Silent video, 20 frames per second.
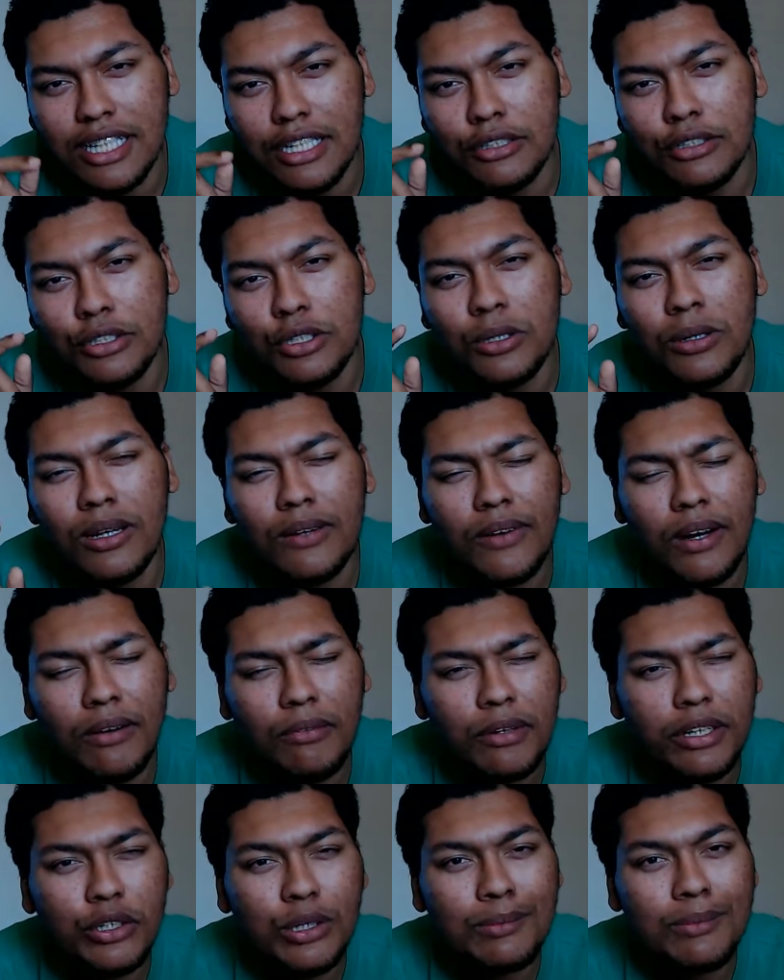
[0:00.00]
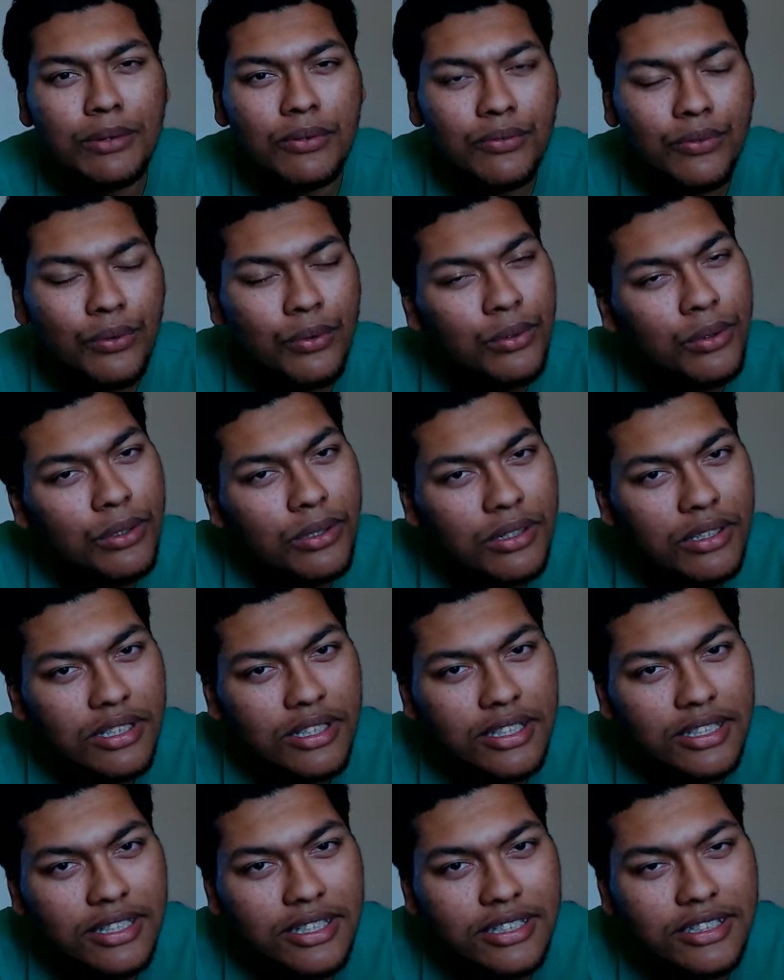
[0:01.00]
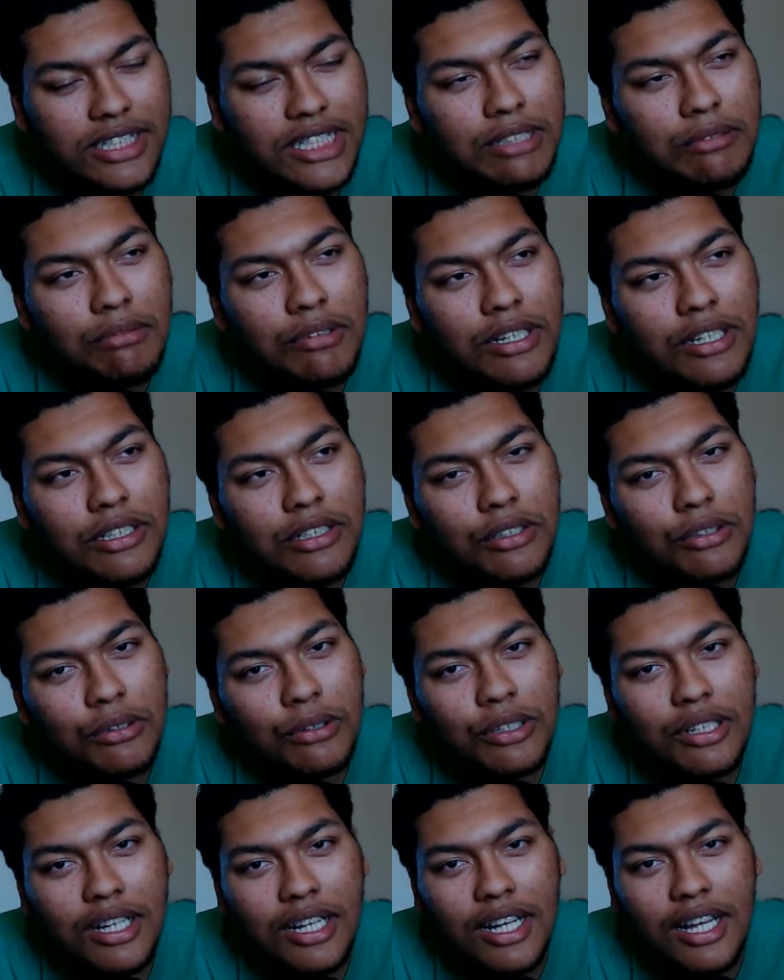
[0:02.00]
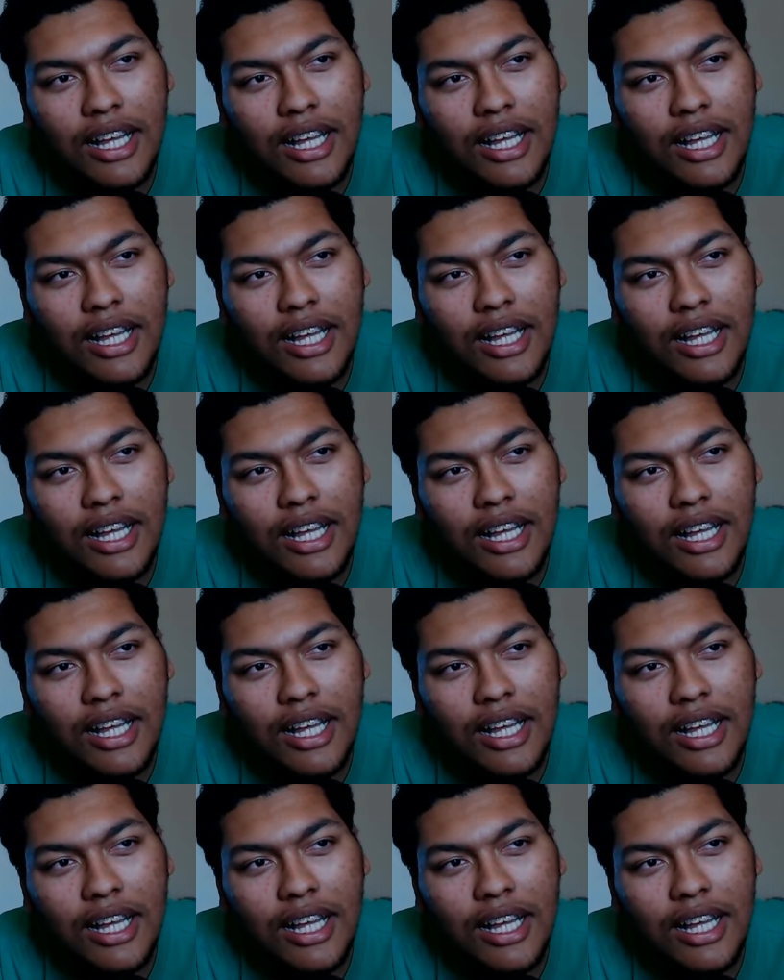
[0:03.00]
I don't know if I want to do it before the G1 or